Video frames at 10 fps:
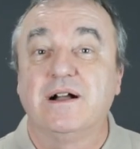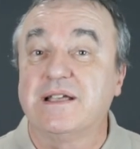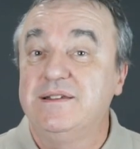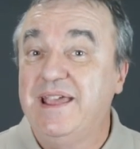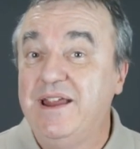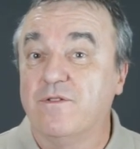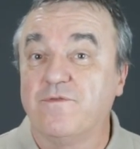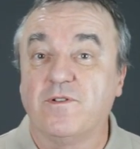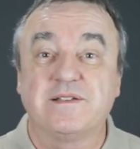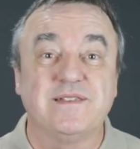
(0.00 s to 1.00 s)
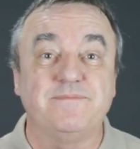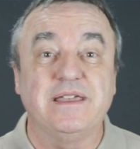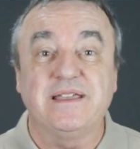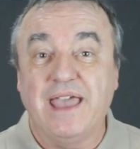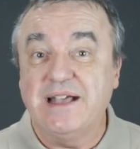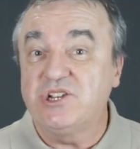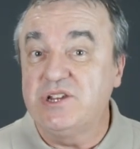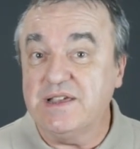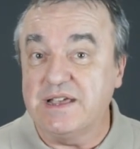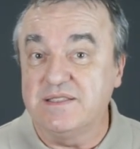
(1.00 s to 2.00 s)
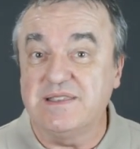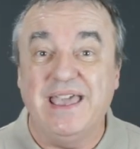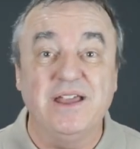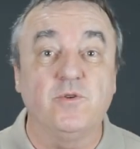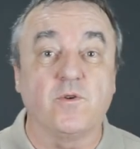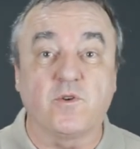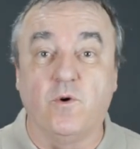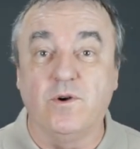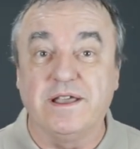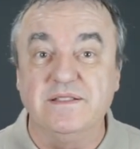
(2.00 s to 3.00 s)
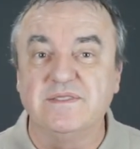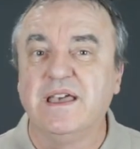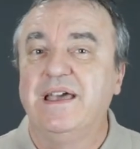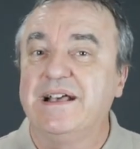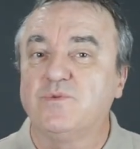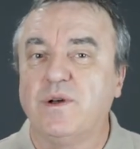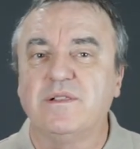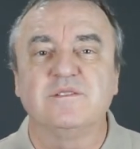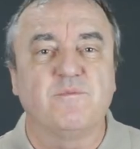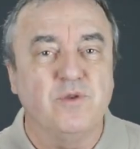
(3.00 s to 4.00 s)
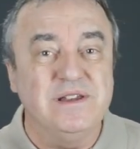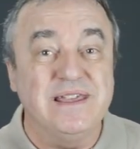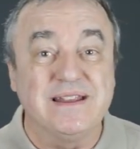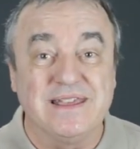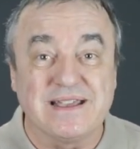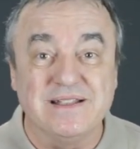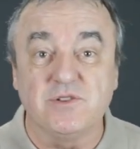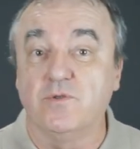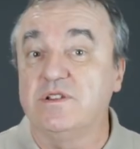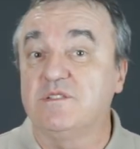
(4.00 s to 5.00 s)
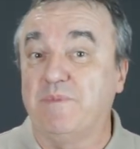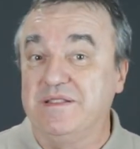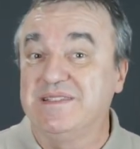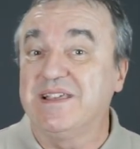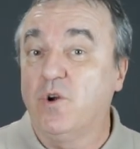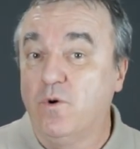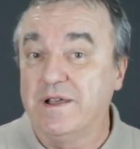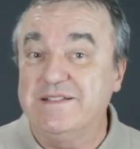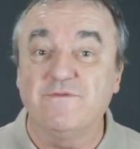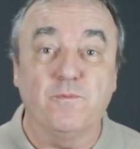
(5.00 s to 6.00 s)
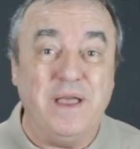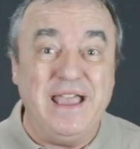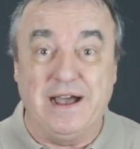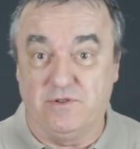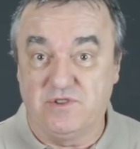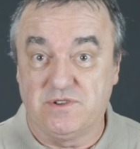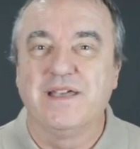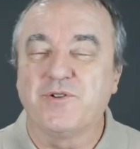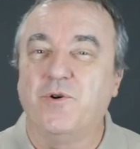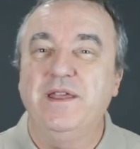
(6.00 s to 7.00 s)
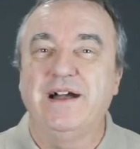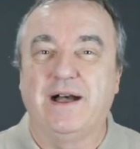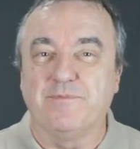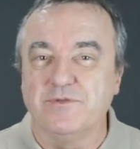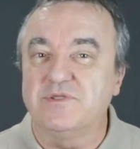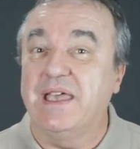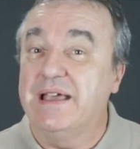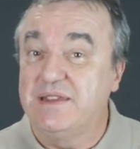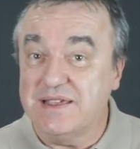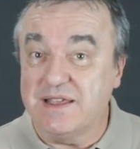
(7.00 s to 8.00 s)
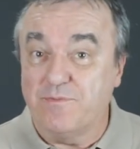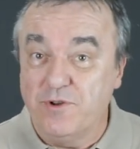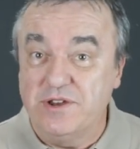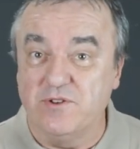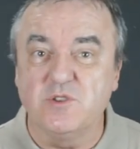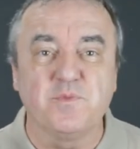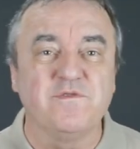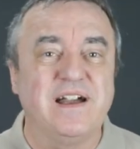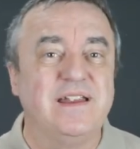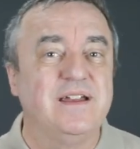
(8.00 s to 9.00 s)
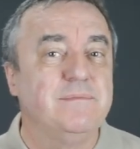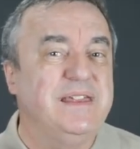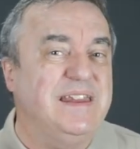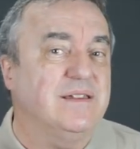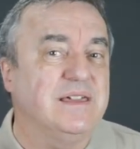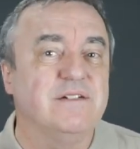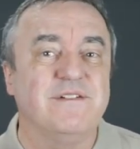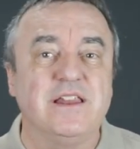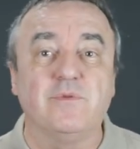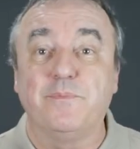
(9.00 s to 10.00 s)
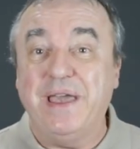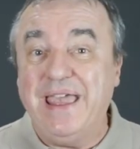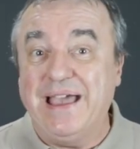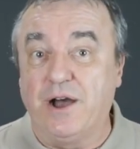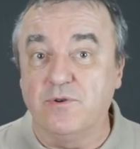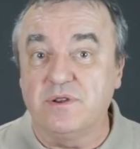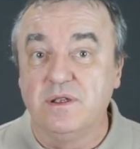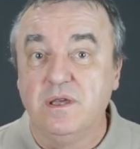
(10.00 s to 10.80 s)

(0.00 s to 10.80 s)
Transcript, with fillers: a container for accepting cash tickets and or coins, as well as printing tickets or dispensing coins for payouts. Coin hoppers and ticket printers provide an immediately available payout